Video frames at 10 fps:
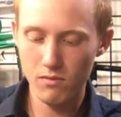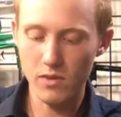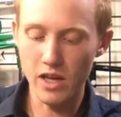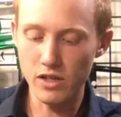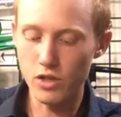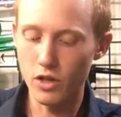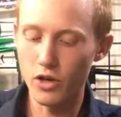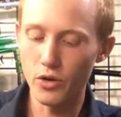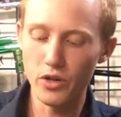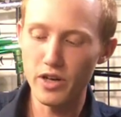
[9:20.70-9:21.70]
It is
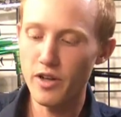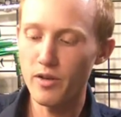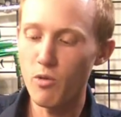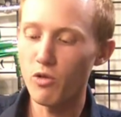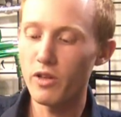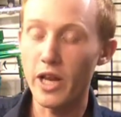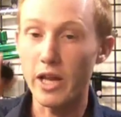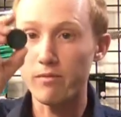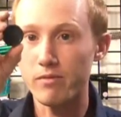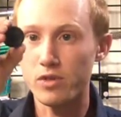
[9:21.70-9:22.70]
literally nothing more than
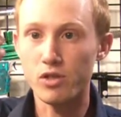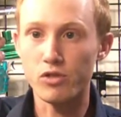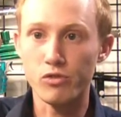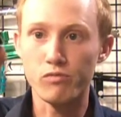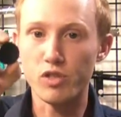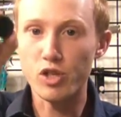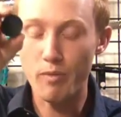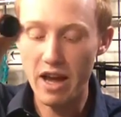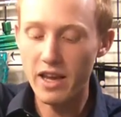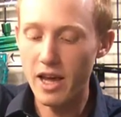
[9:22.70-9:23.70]
that. Just a
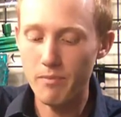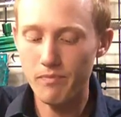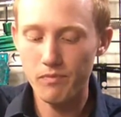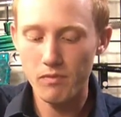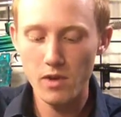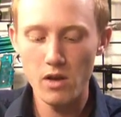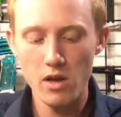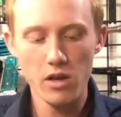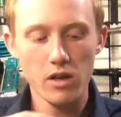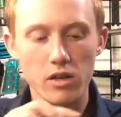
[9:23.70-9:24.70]
back cap.
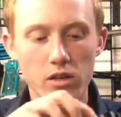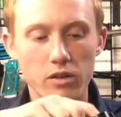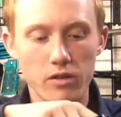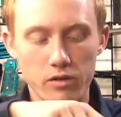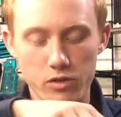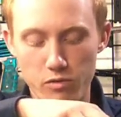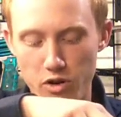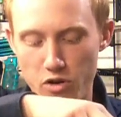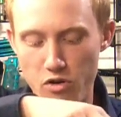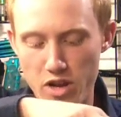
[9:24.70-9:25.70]
I'm
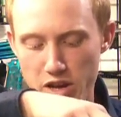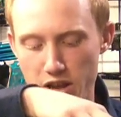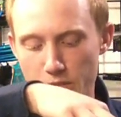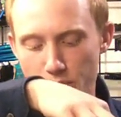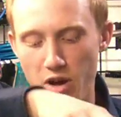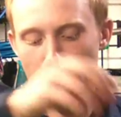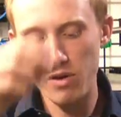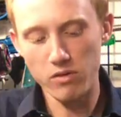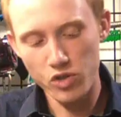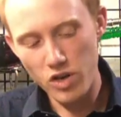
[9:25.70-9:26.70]
going to go ahead and pop
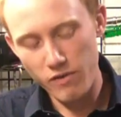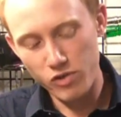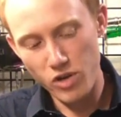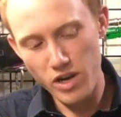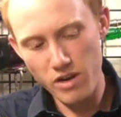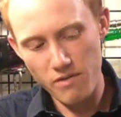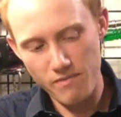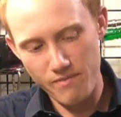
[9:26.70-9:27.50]
out the drivetrain.